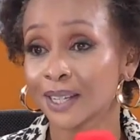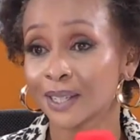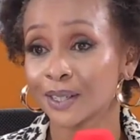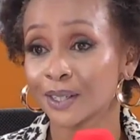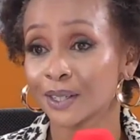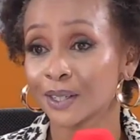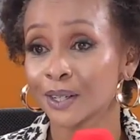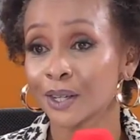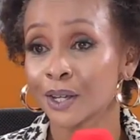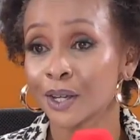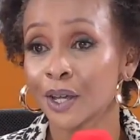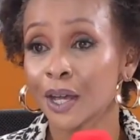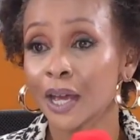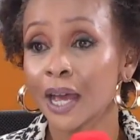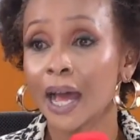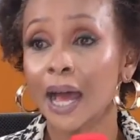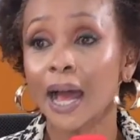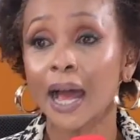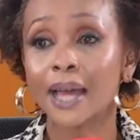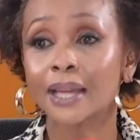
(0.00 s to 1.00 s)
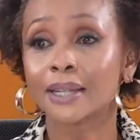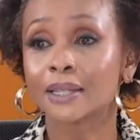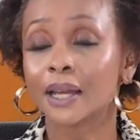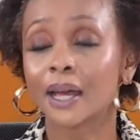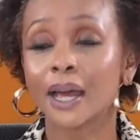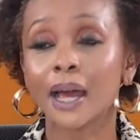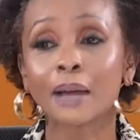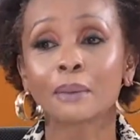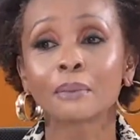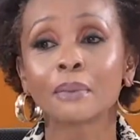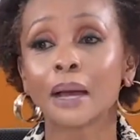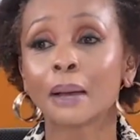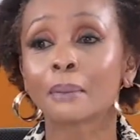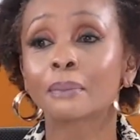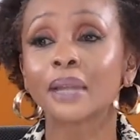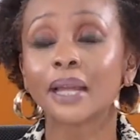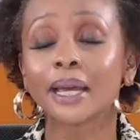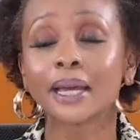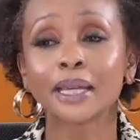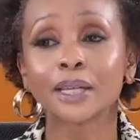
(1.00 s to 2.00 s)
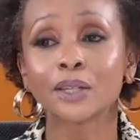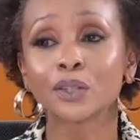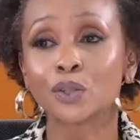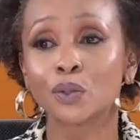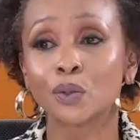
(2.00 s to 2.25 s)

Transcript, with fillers: Esmeralda. I, am like into